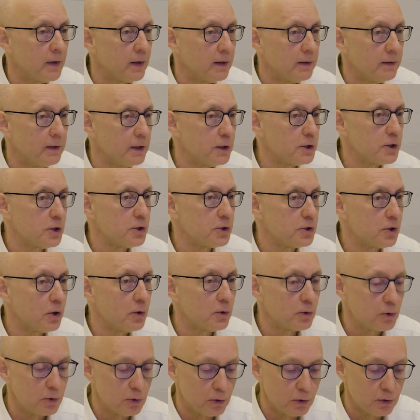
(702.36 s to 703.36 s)
There's a
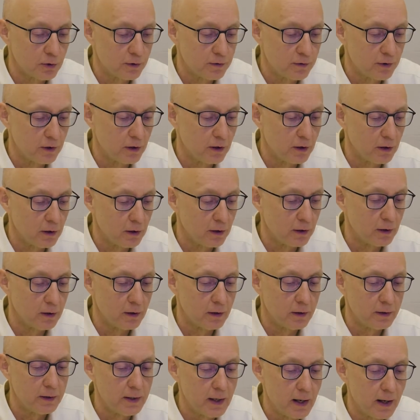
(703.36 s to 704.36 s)
so-called
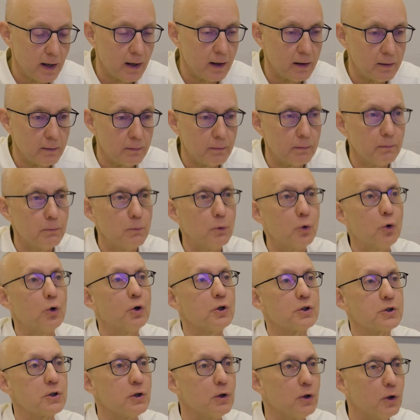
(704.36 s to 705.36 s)

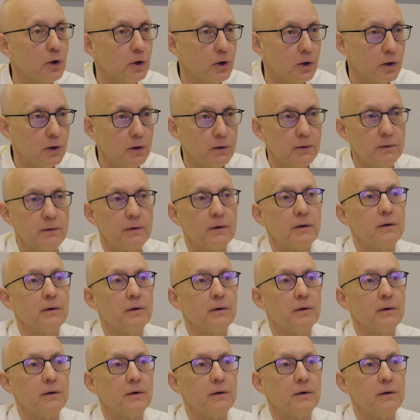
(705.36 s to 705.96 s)
Moore's law,